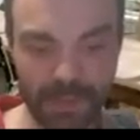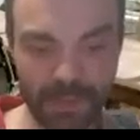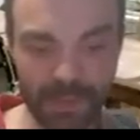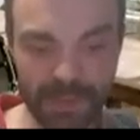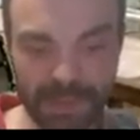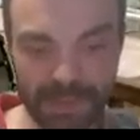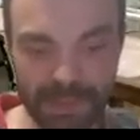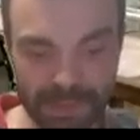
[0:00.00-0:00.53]
There
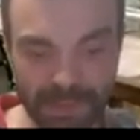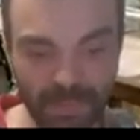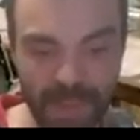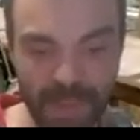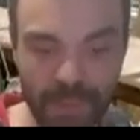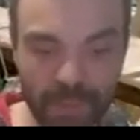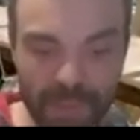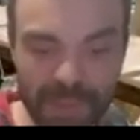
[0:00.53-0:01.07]
are also
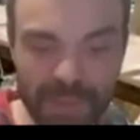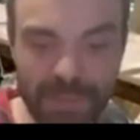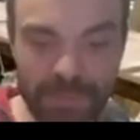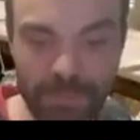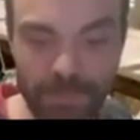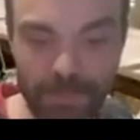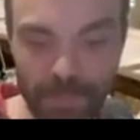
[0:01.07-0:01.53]
disadvantages.